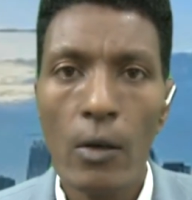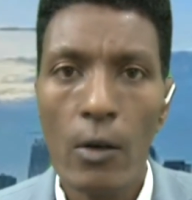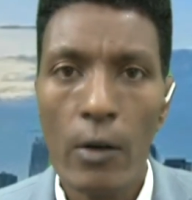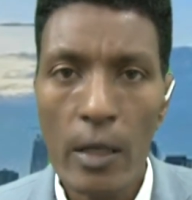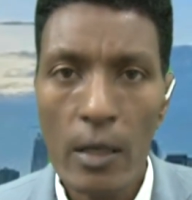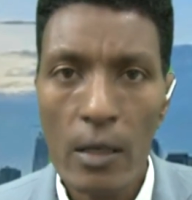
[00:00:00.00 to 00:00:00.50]

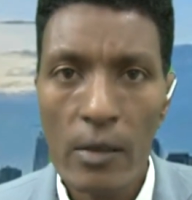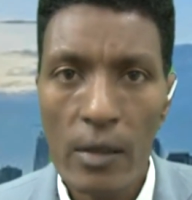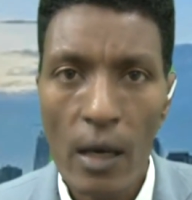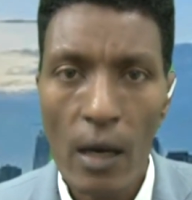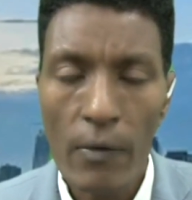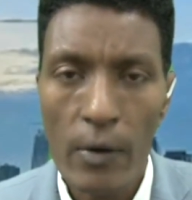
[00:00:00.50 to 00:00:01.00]
Greetings,
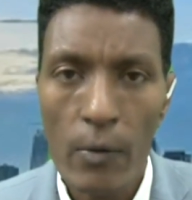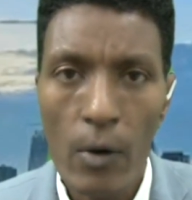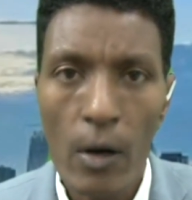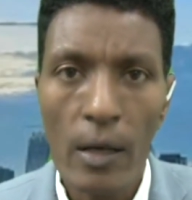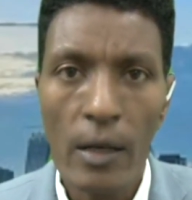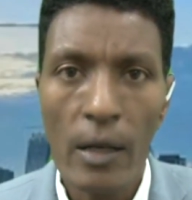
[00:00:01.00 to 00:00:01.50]

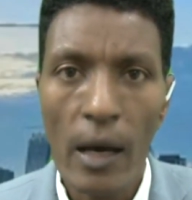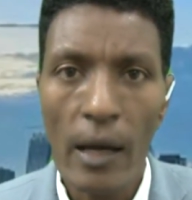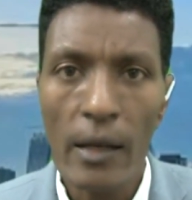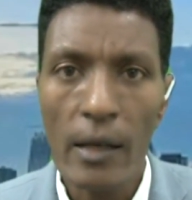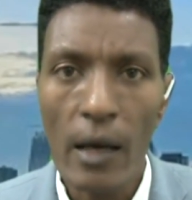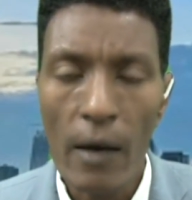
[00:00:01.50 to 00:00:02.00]
everyone,
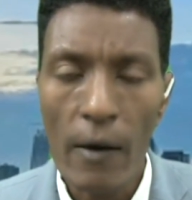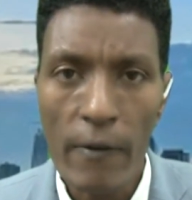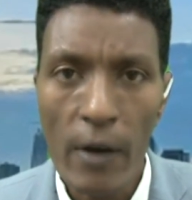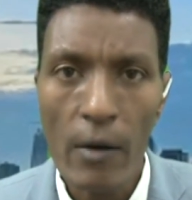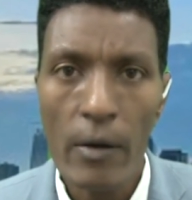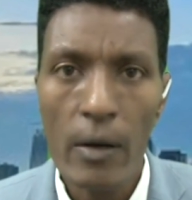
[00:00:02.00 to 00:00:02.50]
and a
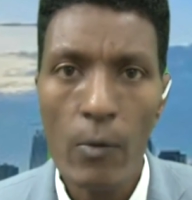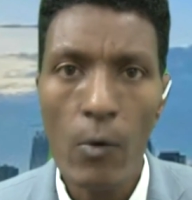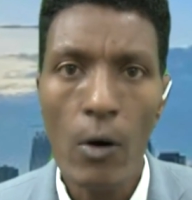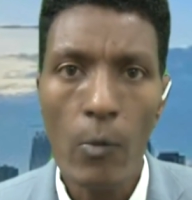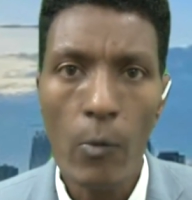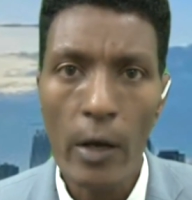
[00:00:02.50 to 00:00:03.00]
very
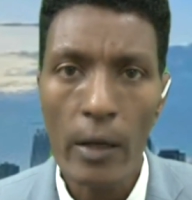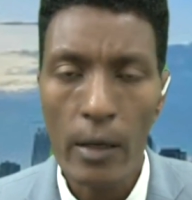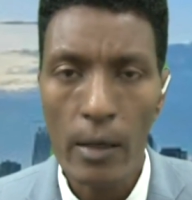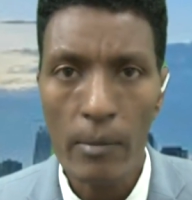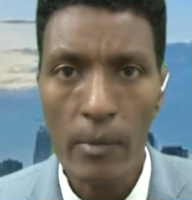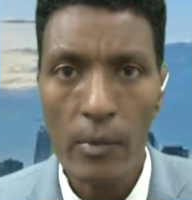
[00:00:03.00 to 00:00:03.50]
warm
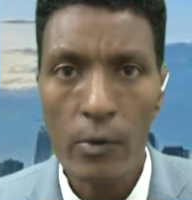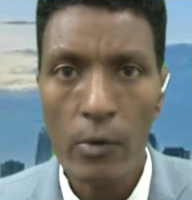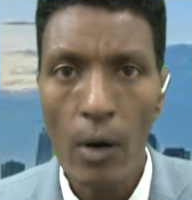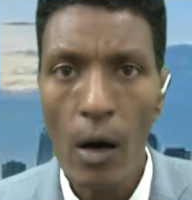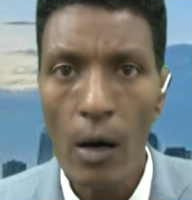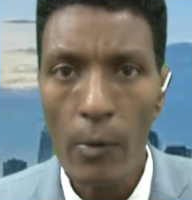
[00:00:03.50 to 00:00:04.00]
welcome
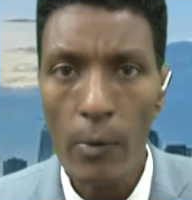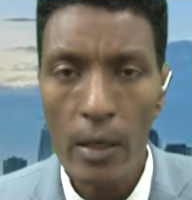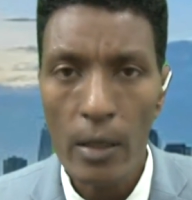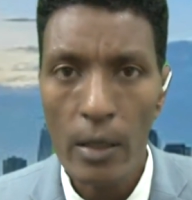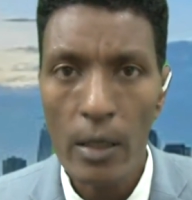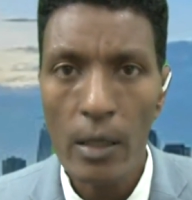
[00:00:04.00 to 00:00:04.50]
to our
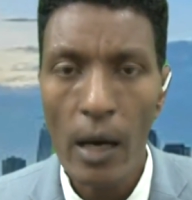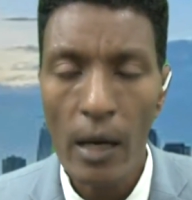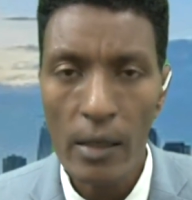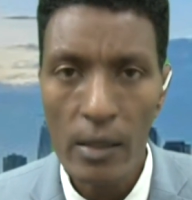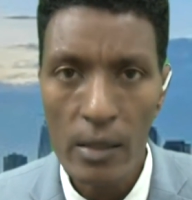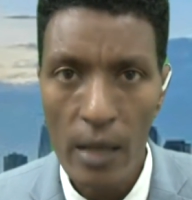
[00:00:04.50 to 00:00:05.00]
weekly
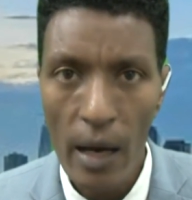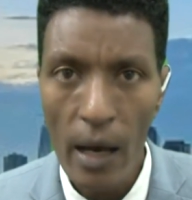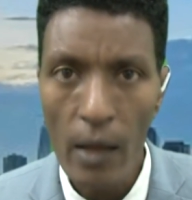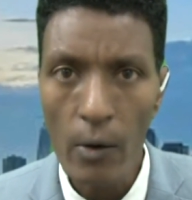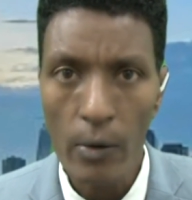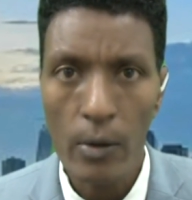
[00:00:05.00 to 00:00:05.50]
Addis
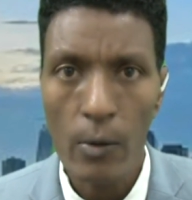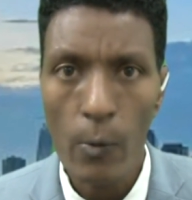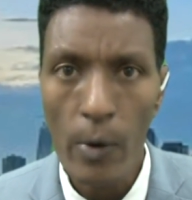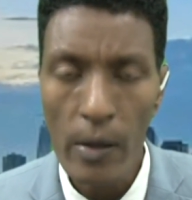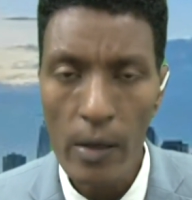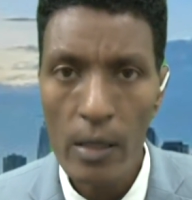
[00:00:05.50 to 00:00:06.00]
Dialogue.
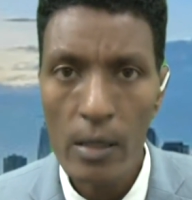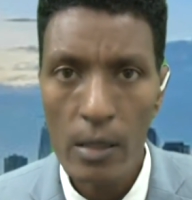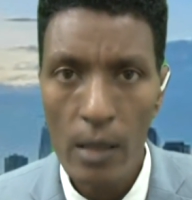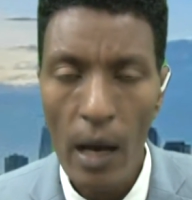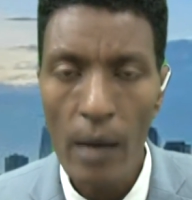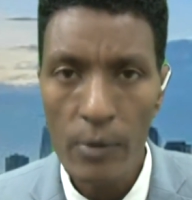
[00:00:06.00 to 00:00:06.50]
With it,
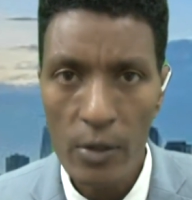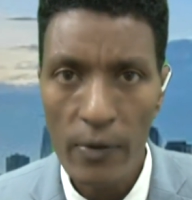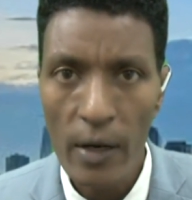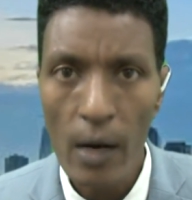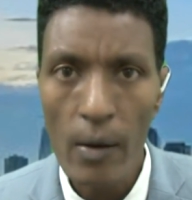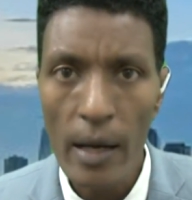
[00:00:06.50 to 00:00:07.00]
I'm
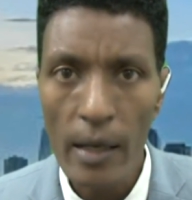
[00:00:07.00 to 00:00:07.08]
Shifarao